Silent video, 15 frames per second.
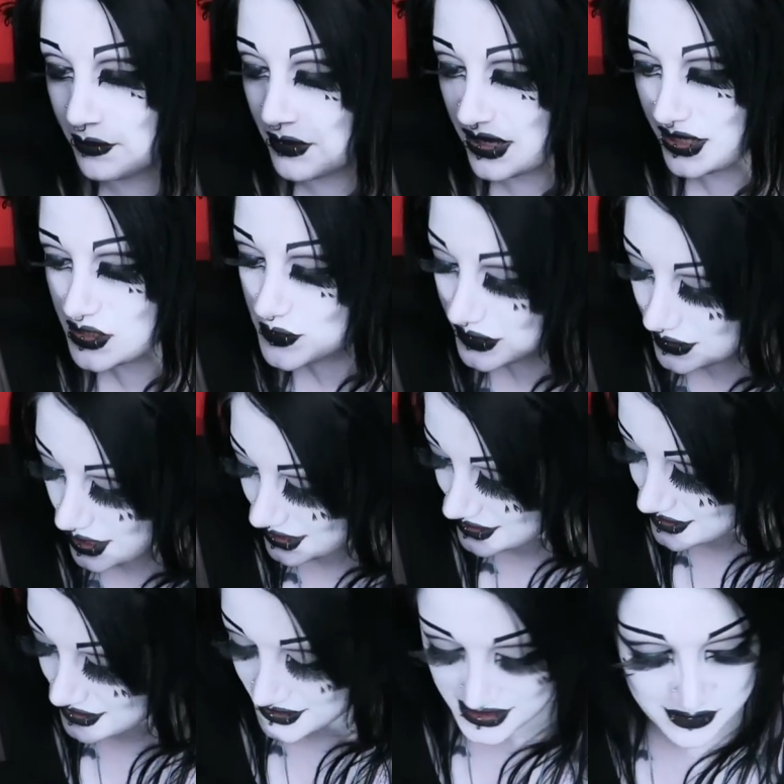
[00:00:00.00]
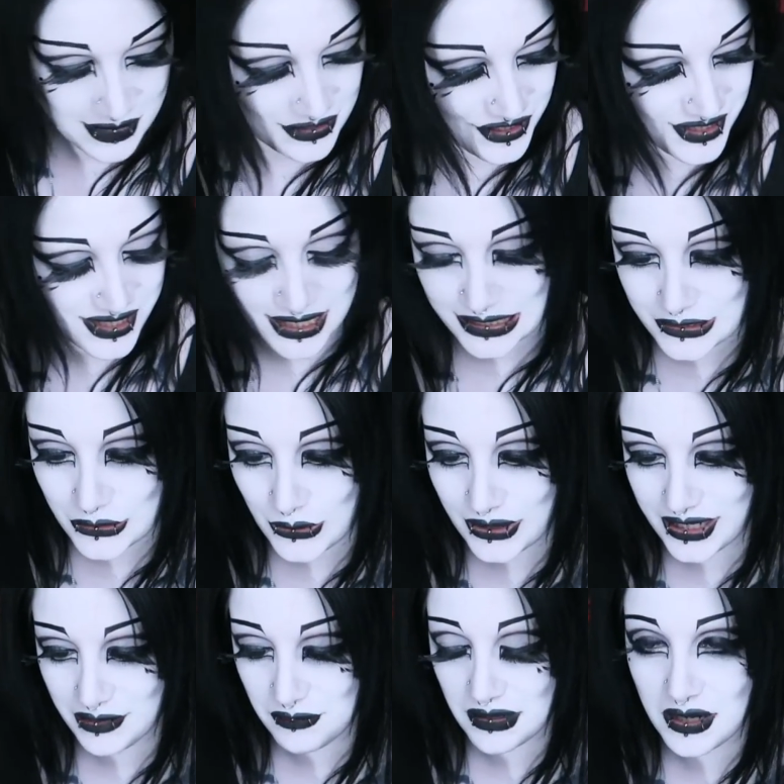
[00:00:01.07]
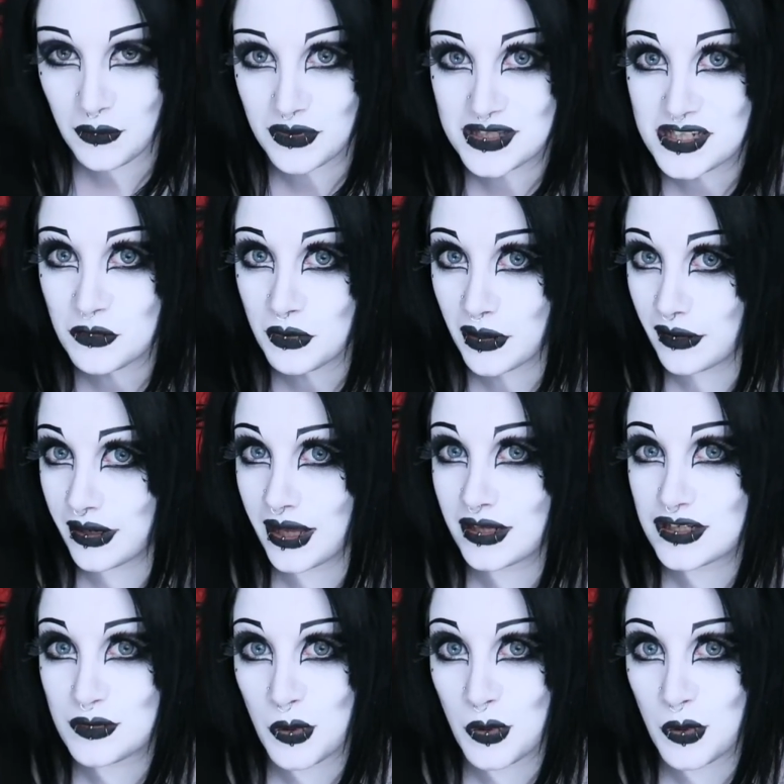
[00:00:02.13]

Like, my husband likes this as much as I do, and he really wants to wear it out